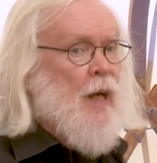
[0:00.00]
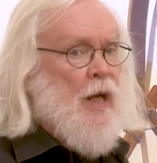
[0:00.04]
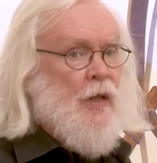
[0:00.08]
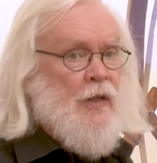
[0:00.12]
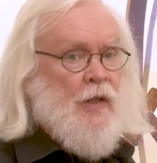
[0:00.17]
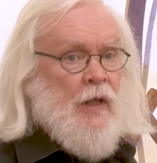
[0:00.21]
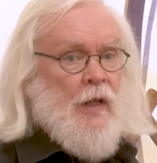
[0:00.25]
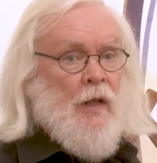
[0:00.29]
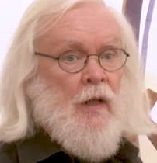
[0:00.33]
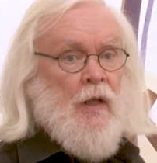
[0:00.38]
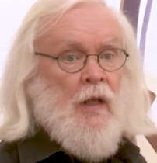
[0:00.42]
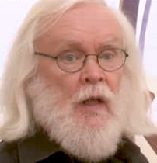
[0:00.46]

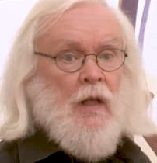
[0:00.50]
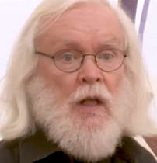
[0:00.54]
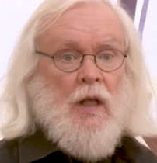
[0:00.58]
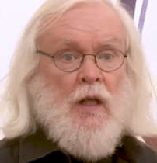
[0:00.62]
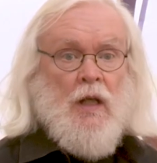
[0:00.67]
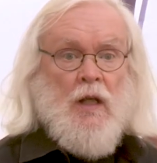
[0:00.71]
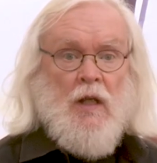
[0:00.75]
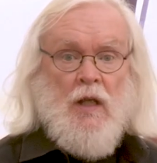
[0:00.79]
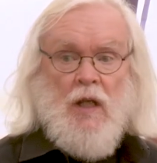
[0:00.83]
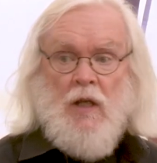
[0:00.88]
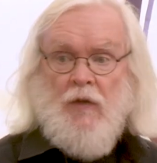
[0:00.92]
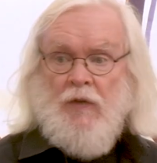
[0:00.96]
matter.
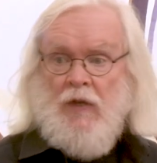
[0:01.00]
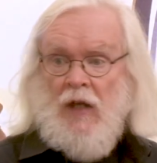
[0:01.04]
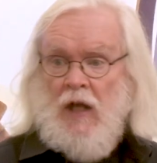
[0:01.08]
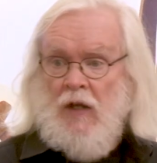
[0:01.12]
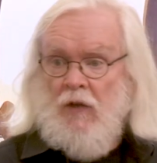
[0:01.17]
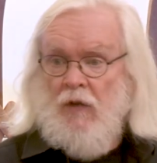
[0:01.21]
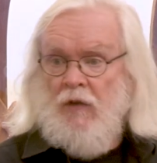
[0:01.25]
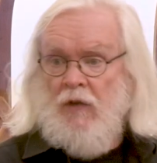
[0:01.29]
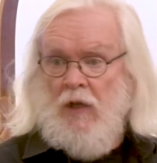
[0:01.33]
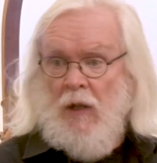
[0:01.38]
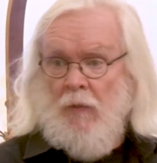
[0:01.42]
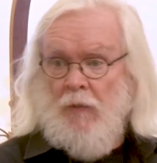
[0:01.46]
Is
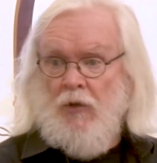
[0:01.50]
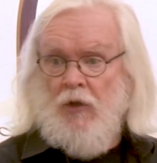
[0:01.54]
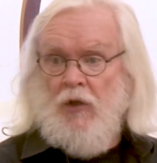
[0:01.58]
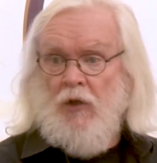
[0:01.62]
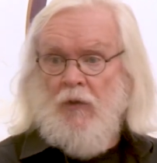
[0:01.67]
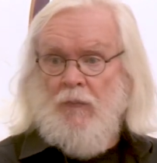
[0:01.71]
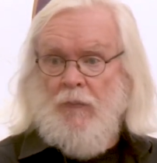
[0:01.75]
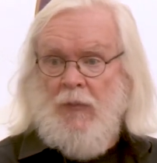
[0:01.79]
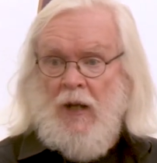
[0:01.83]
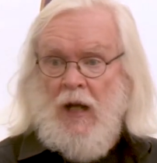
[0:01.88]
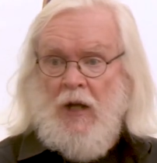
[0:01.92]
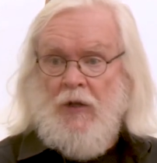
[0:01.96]
that some sort
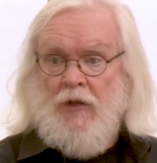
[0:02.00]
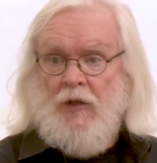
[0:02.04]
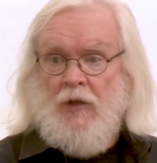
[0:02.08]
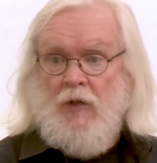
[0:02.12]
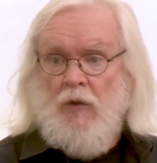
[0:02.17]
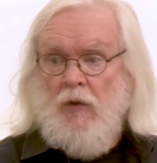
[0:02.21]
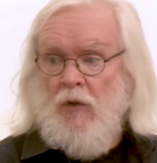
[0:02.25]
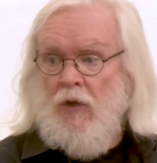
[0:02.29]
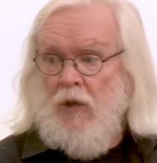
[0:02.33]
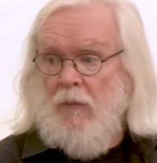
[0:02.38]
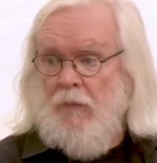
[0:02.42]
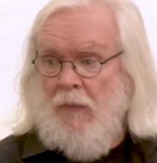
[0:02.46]
of
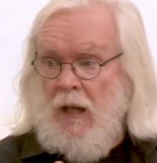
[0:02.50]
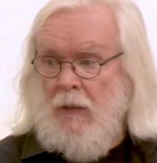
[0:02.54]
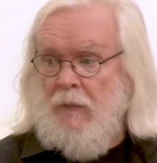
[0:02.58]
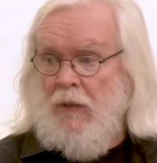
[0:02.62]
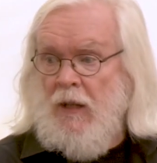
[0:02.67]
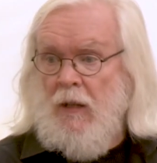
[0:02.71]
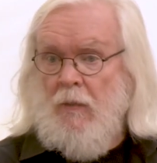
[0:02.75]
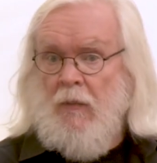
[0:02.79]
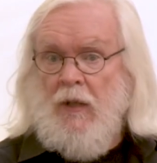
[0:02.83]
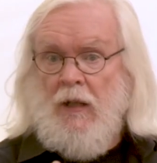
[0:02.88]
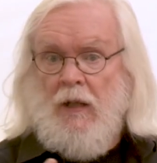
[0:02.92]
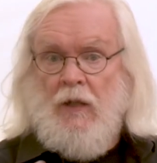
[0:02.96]
particle that
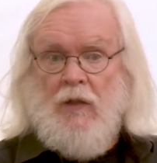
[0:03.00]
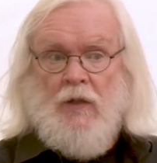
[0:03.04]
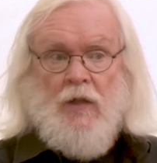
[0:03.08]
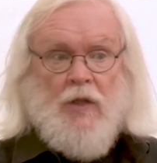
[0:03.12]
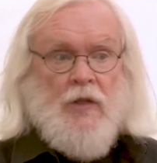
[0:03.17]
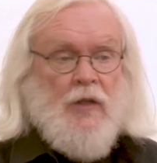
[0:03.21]
maybe we can